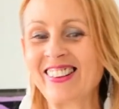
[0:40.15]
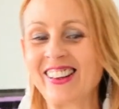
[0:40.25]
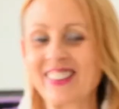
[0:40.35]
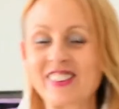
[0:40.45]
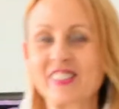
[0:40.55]

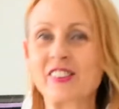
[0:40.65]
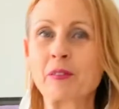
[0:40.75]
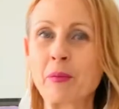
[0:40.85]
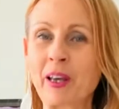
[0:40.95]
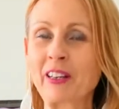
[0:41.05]
And it's
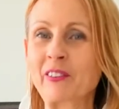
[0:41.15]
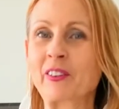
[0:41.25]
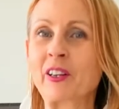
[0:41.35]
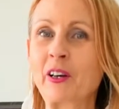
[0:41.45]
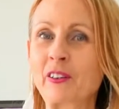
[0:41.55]
just packed
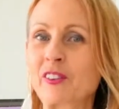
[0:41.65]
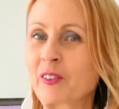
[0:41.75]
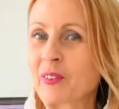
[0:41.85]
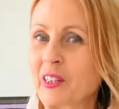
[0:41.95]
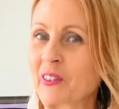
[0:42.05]
with
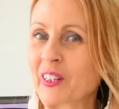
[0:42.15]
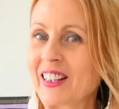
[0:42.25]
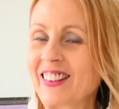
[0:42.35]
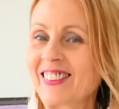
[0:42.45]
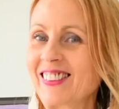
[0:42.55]
wholesome
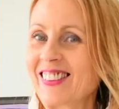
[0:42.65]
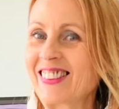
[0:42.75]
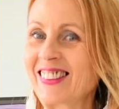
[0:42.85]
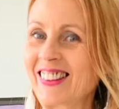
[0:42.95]
ingredients.